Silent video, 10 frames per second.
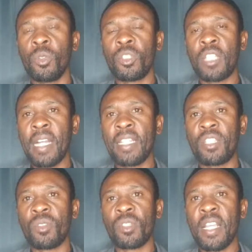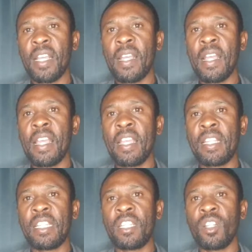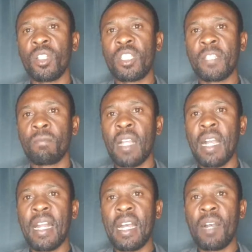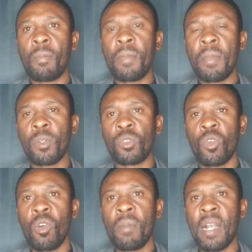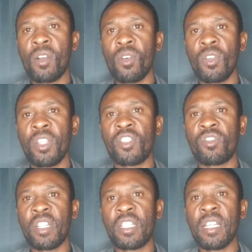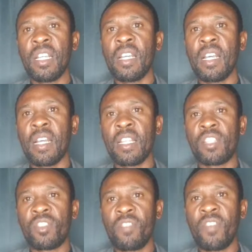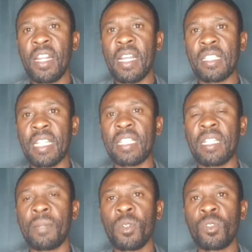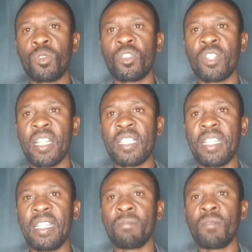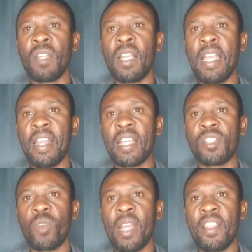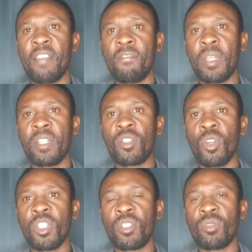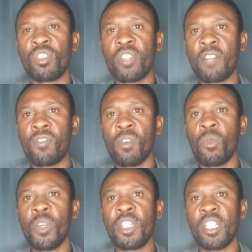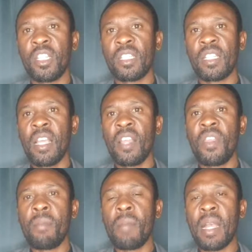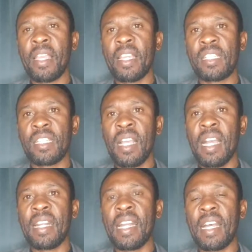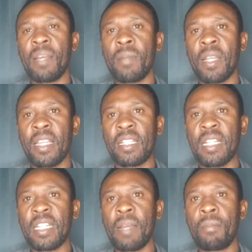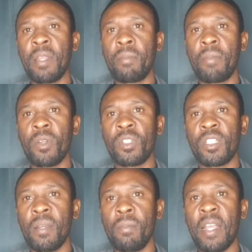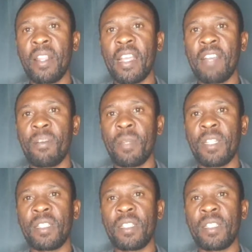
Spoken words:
turned to say it did not allow people to go back on the streets. The street vendors are supposed to trade in areas where they have been told to trade from, which is the markets and other markets that have been built by the government.